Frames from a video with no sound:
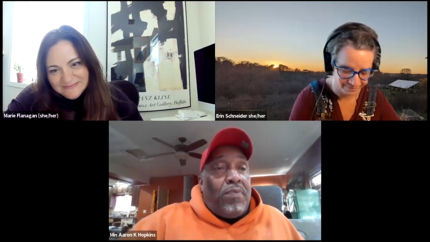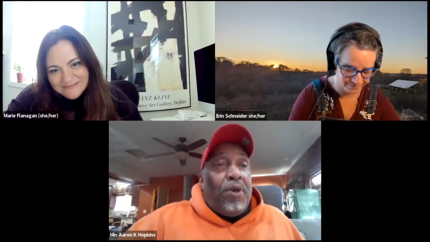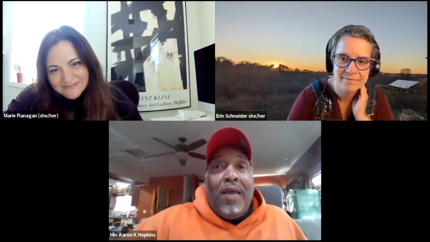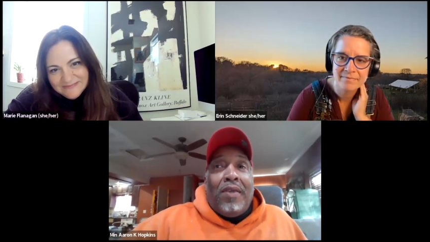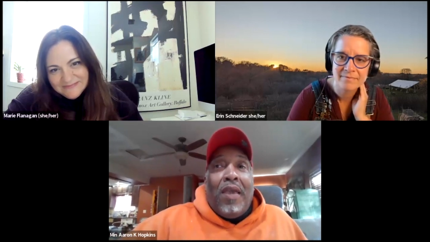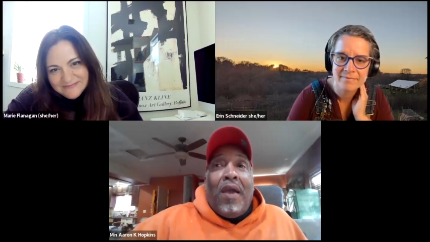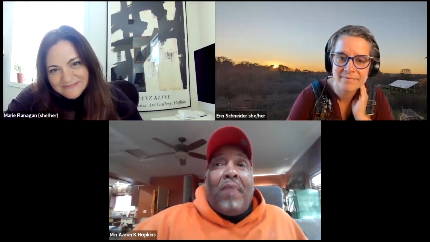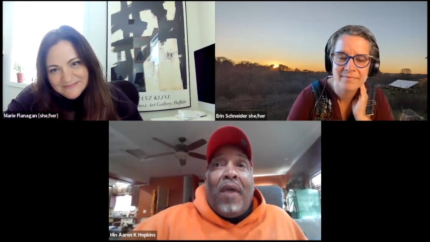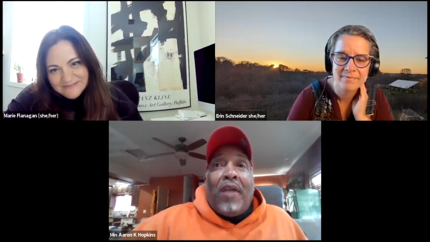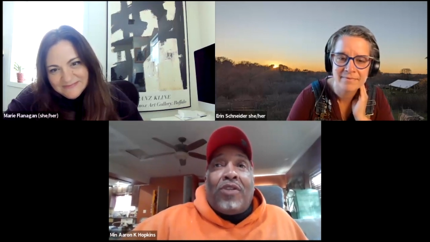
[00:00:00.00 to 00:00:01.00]
Speaker 1: But yeah,
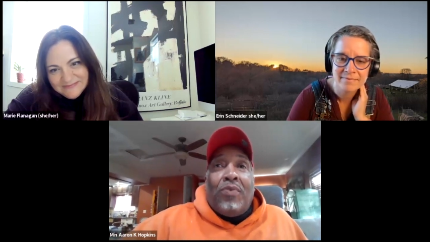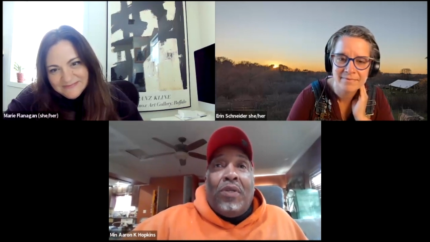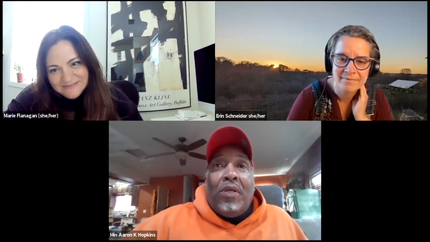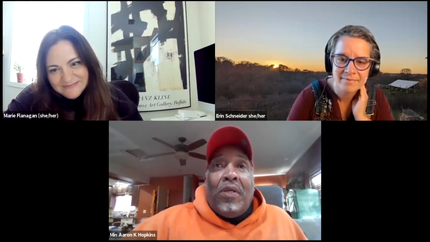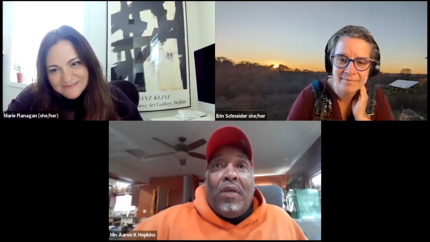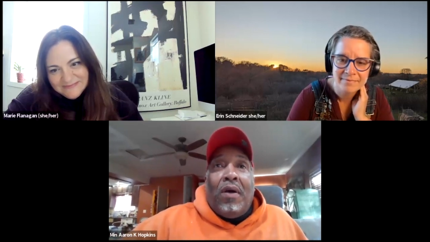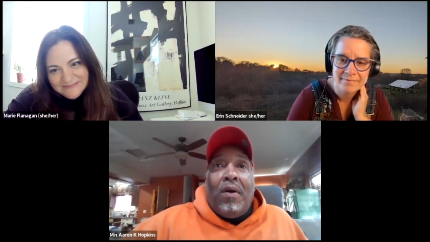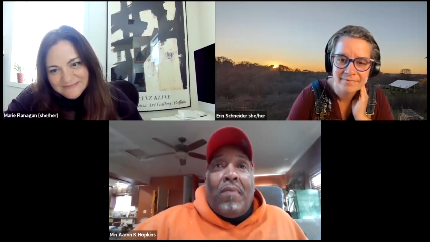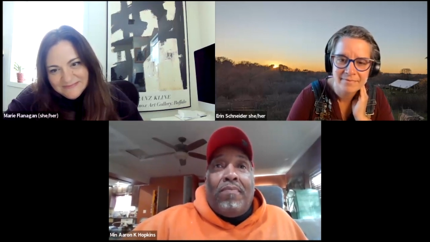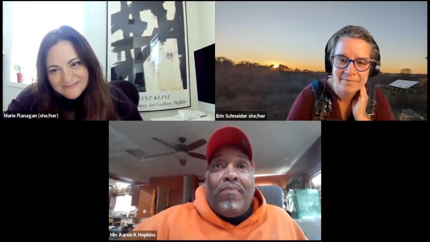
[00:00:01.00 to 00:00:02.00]
I'm actually
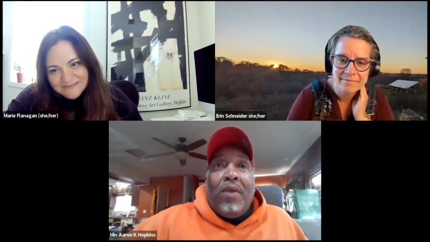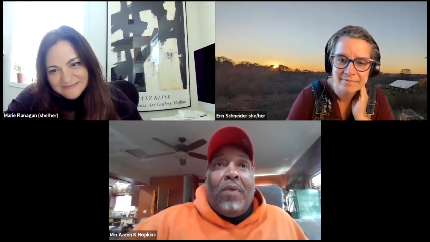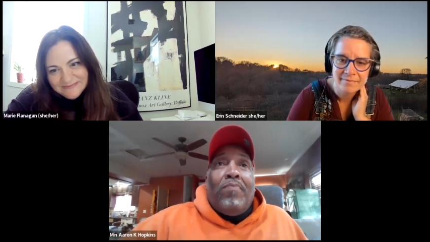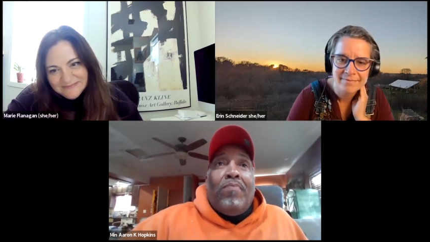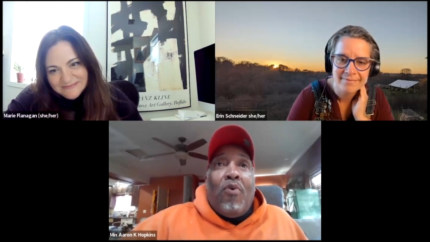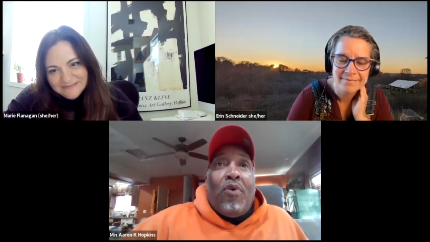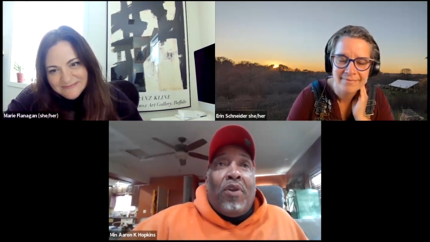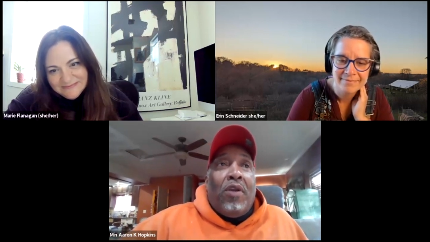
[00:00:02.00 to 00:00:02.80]
um, born in